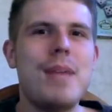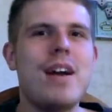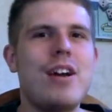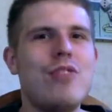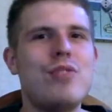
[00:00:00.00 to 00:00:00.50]

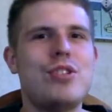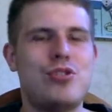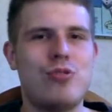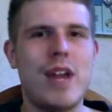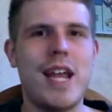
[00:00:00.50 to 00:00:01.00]

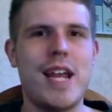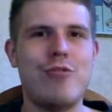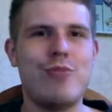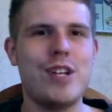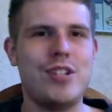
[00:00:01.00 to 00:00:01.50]
unrestrained,
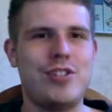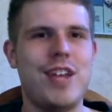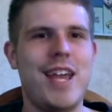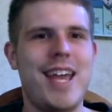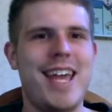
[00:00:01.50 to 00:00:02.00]
which
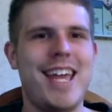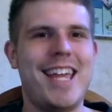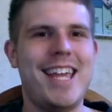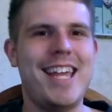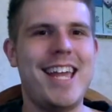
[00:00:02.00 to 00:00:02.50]

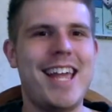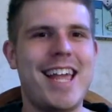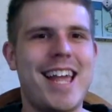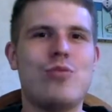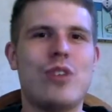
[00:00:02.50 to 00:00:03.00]
it
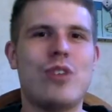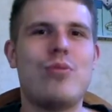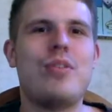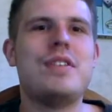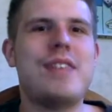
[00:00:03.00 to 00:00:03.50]
kind of work
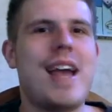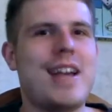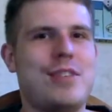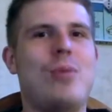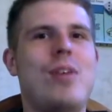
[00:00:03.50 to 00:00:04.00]
with his
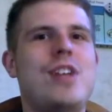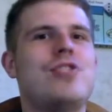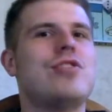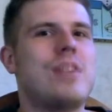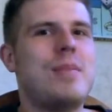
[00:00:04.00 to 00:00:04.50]

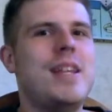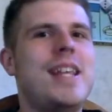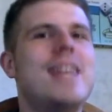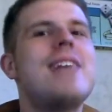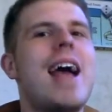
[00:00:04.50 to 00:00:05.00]
aspirations. I mean,
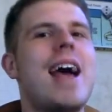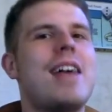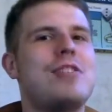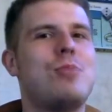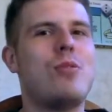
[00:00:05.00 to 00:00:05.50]
his
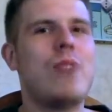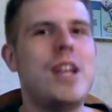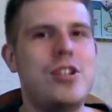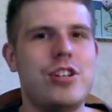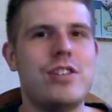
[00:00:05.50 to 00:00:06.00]

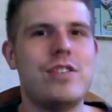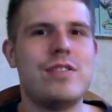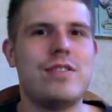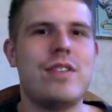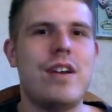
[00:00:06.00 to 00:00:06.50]

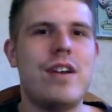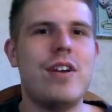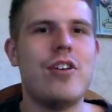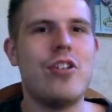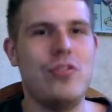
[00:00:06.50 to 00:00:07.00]
aspirations
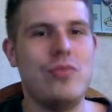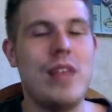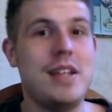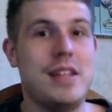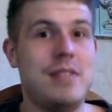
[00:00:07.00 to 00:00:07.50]
are
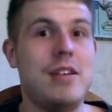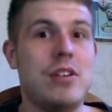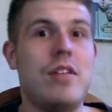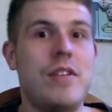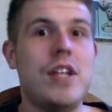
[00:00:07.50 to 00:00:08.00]
that
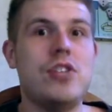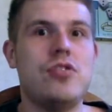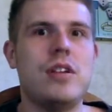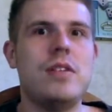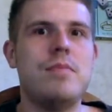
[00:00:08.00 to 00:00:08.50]
he'll
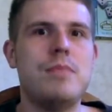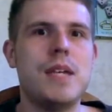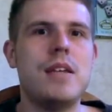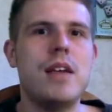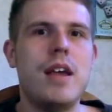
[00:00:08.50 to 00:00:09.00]
eventually
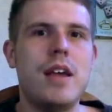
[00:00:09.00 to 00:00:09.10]
be